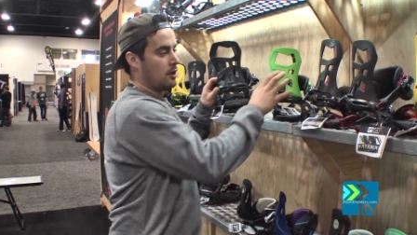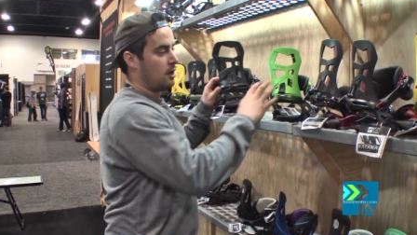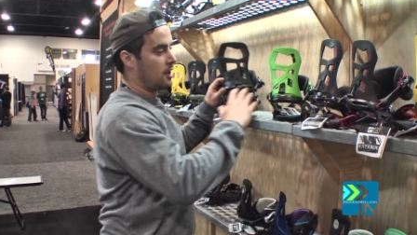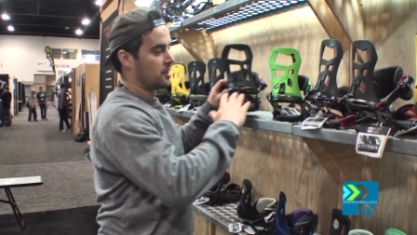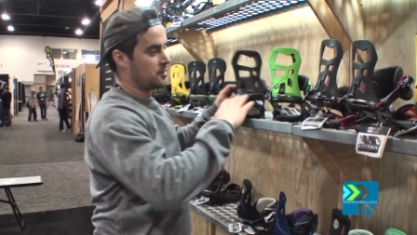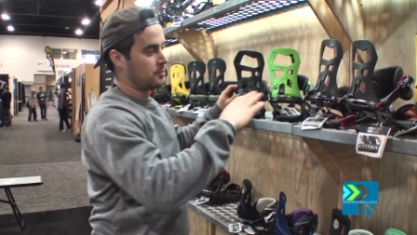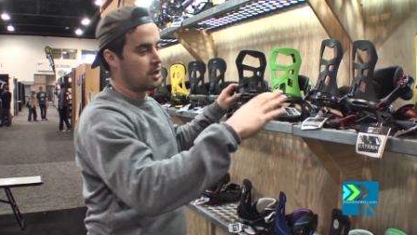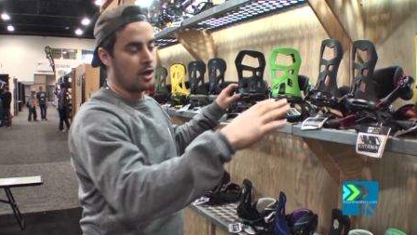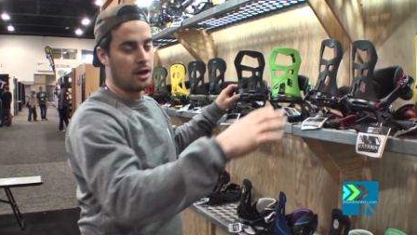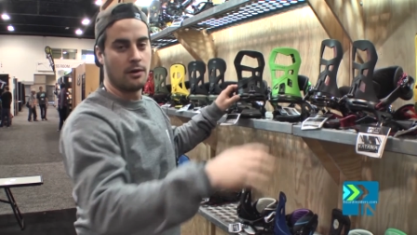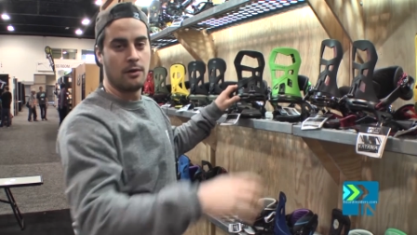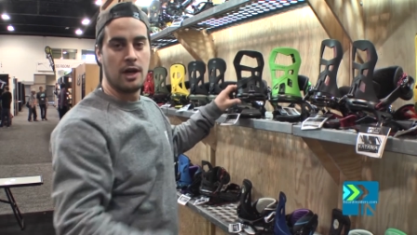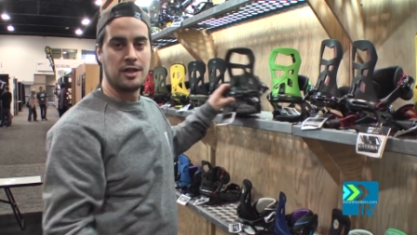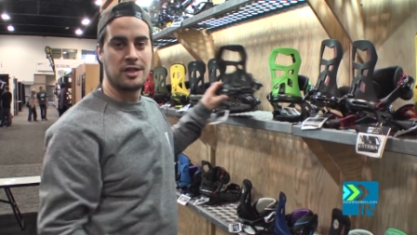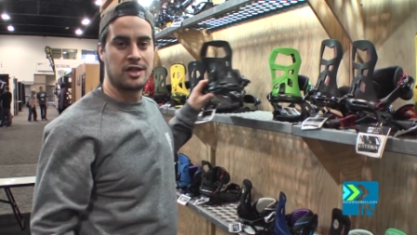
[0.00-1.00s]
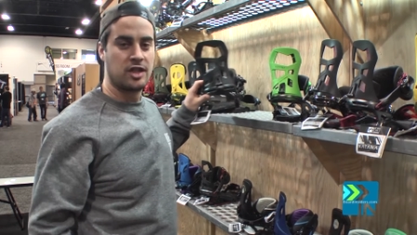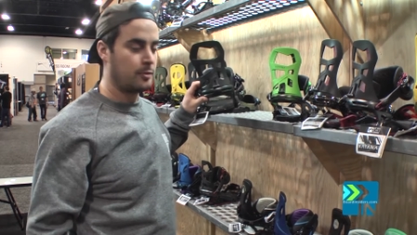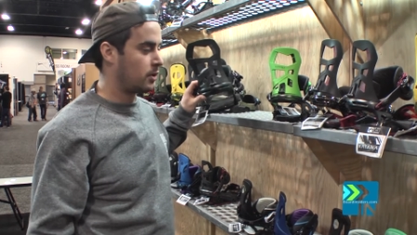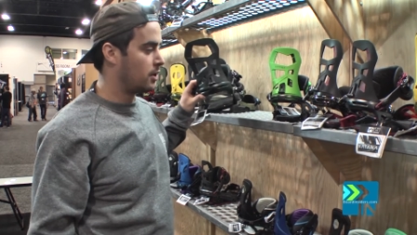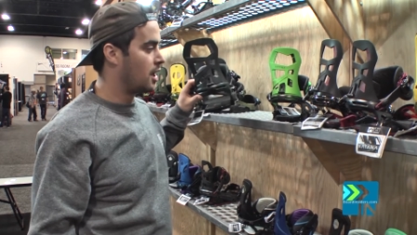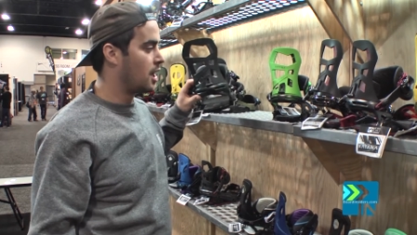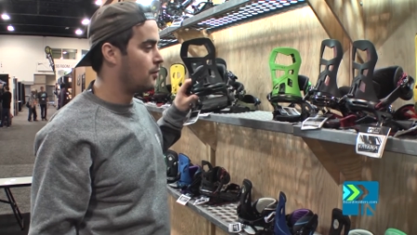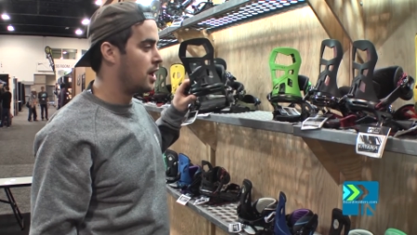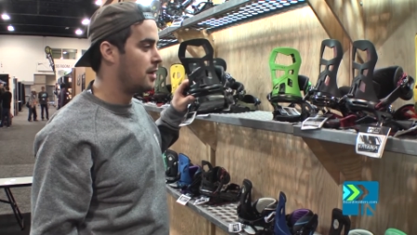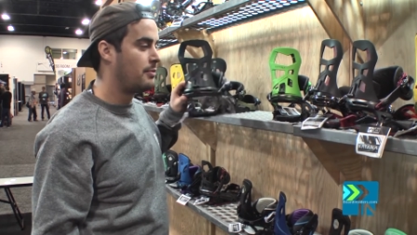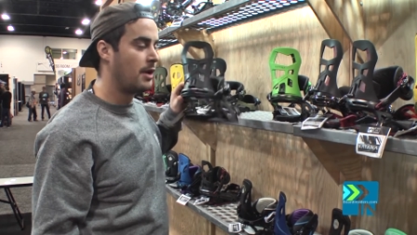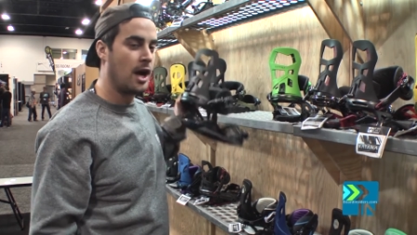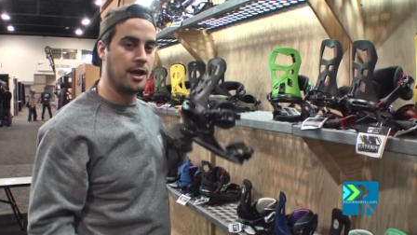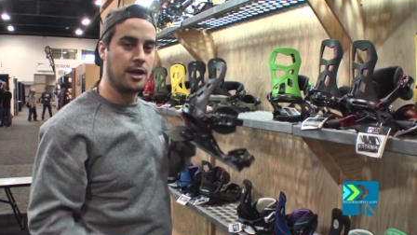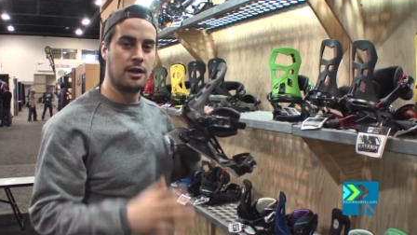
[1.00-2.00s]
awesome colorways, super lightweight
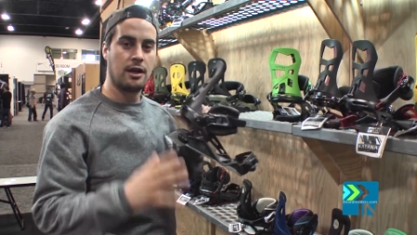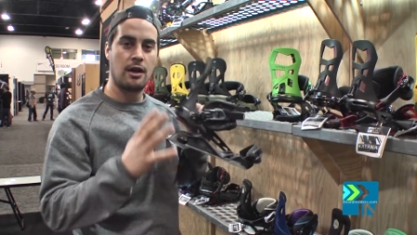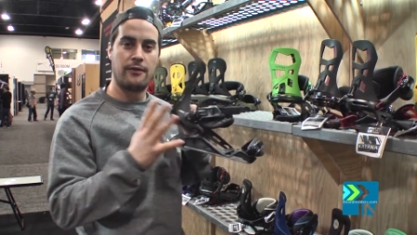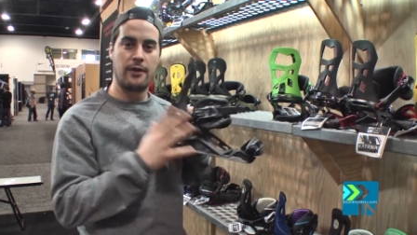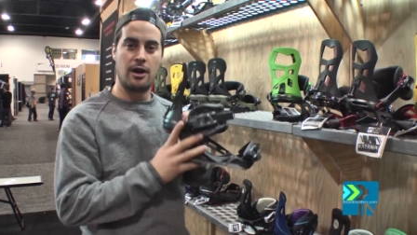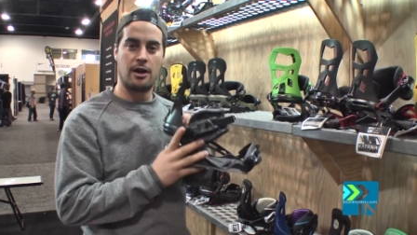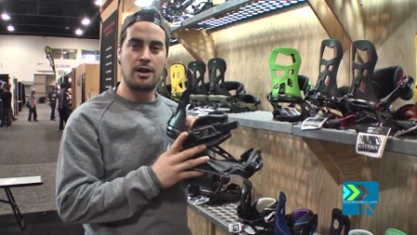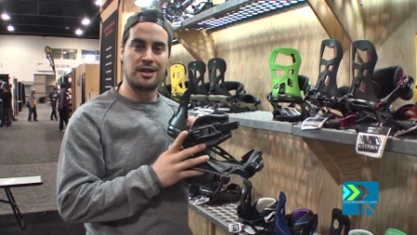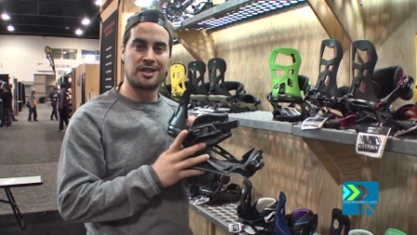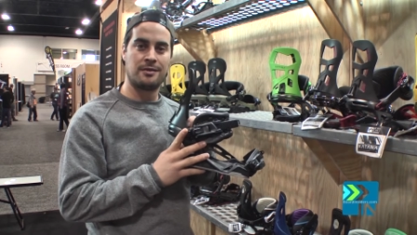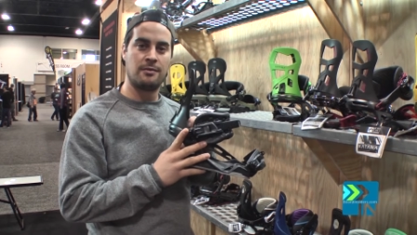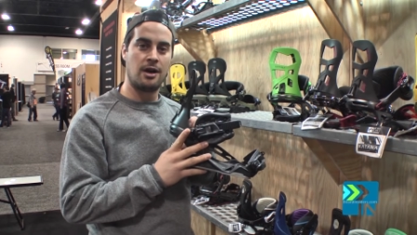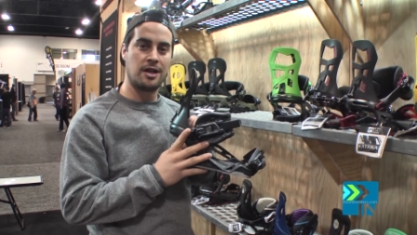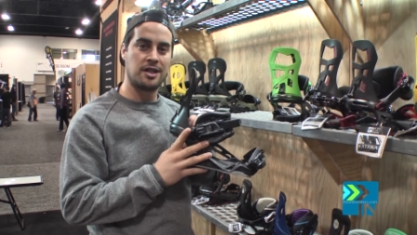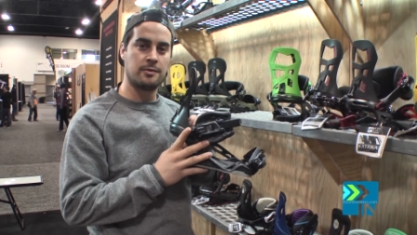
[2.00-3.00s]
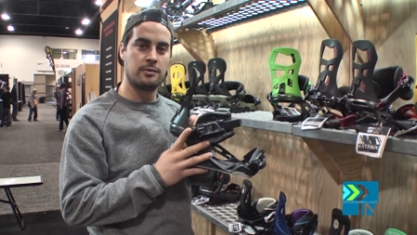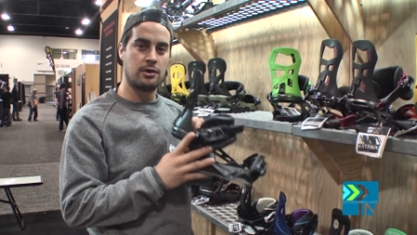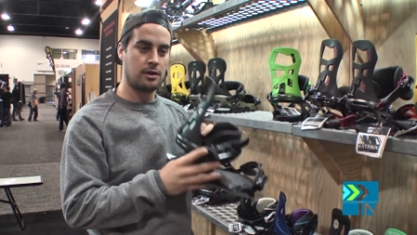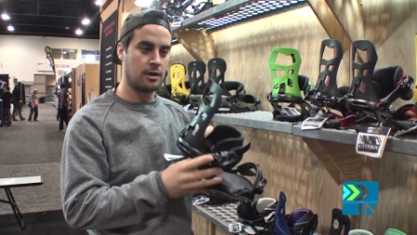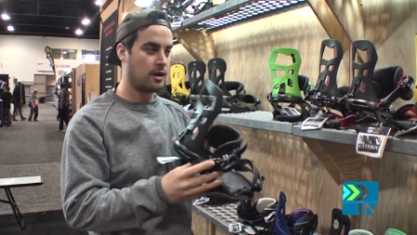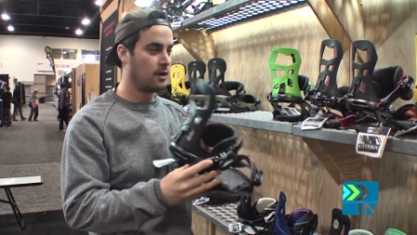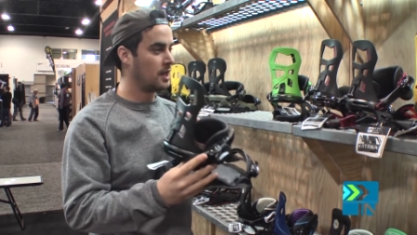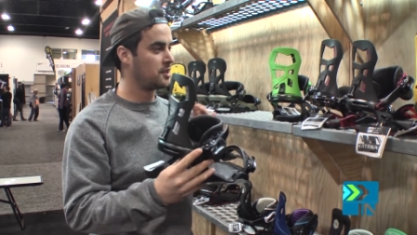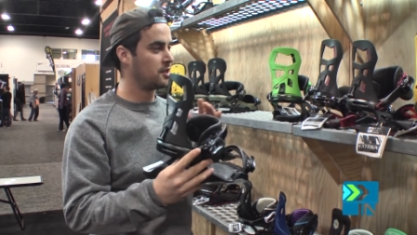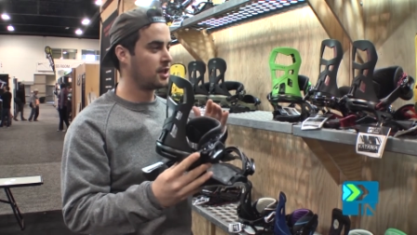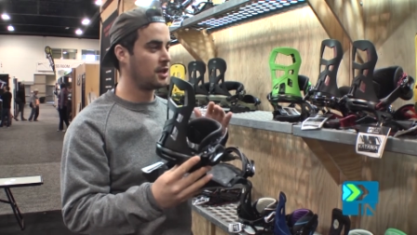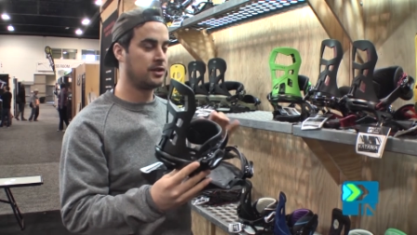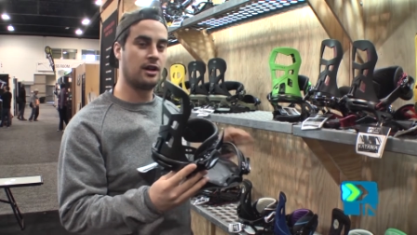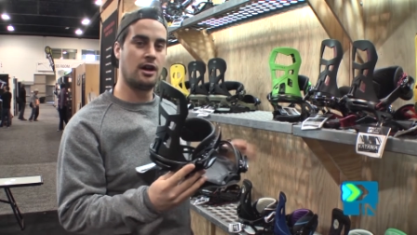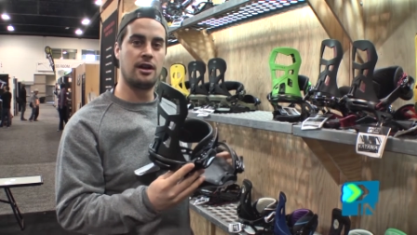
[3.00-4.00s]
binding, very customizable. That's the
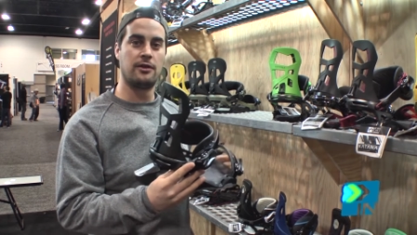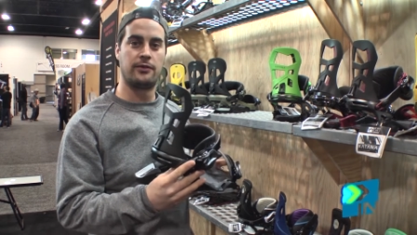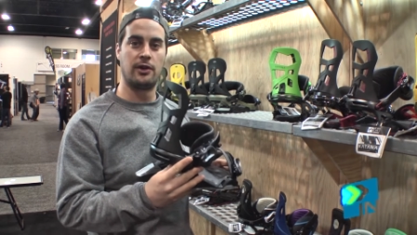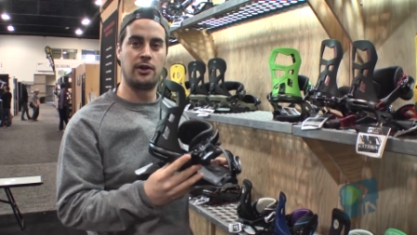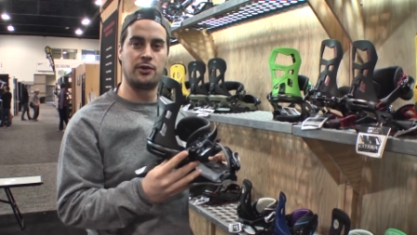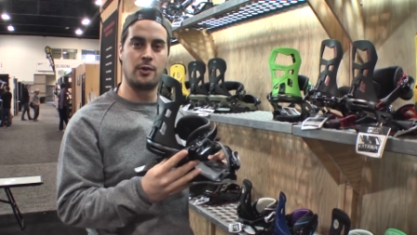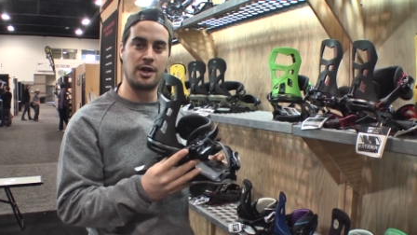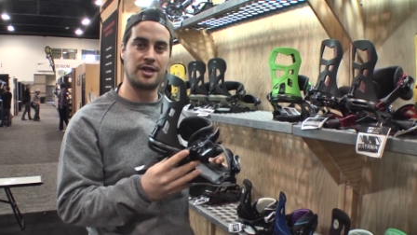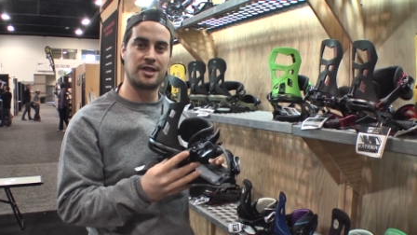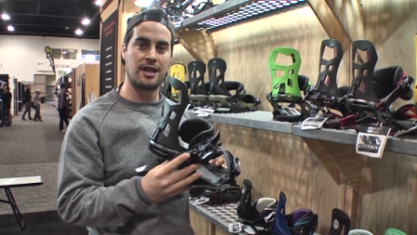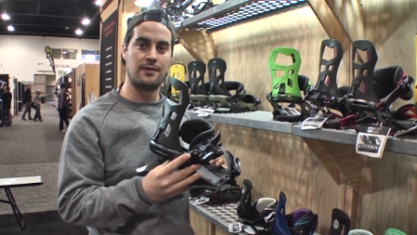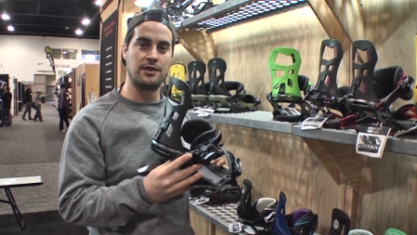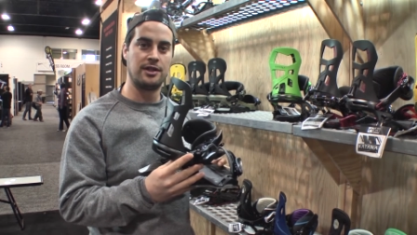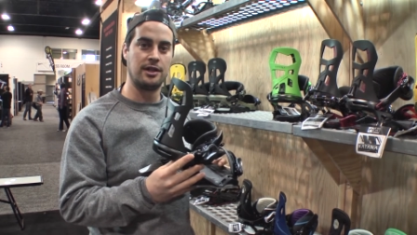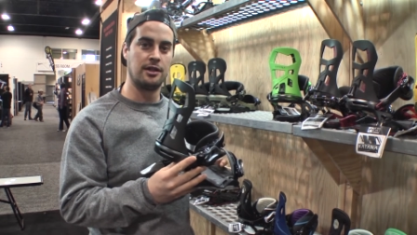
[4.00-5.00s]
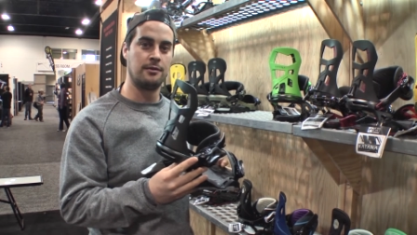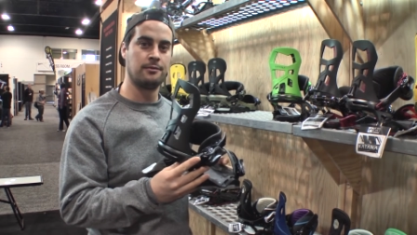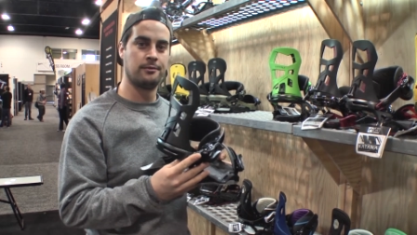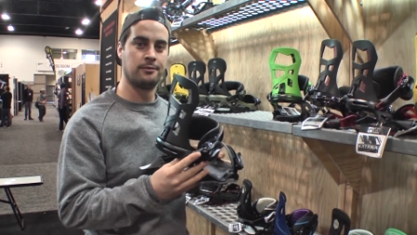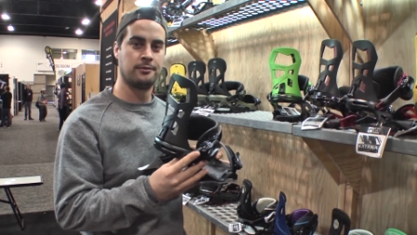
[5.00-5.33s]
Katana for 2017.